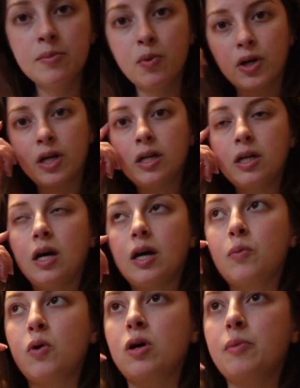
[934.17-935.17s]
morning. I
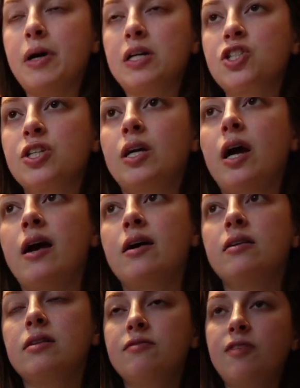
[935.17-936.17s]
woke up actually
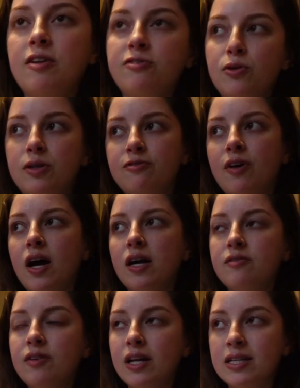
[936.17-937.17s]
at
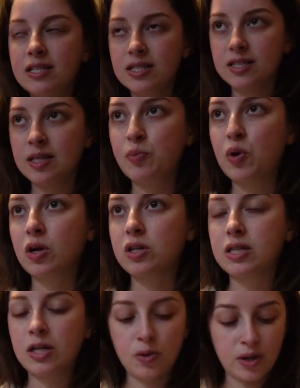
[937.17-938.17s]
5:45 and I didn't sleep well
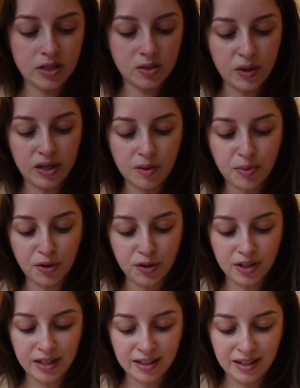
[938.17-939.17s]
because I knew I had to wake up
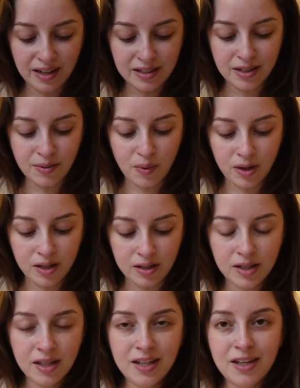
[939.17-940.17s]
early and I didn't want to
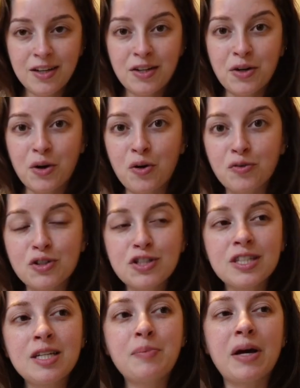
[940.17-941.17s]

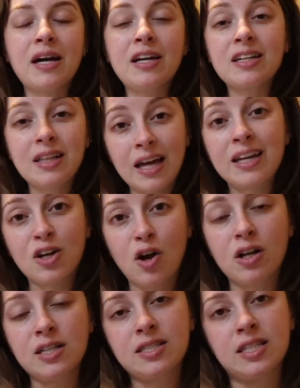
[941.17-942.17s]
oversleep. I had a client
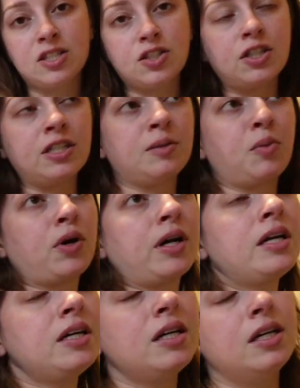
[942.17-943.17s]
call at 6:30 in the
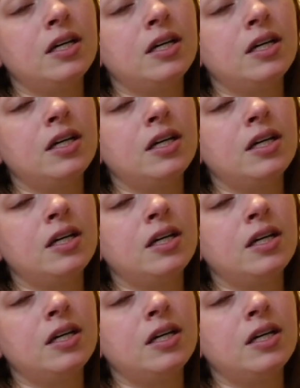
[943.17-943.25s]
morning,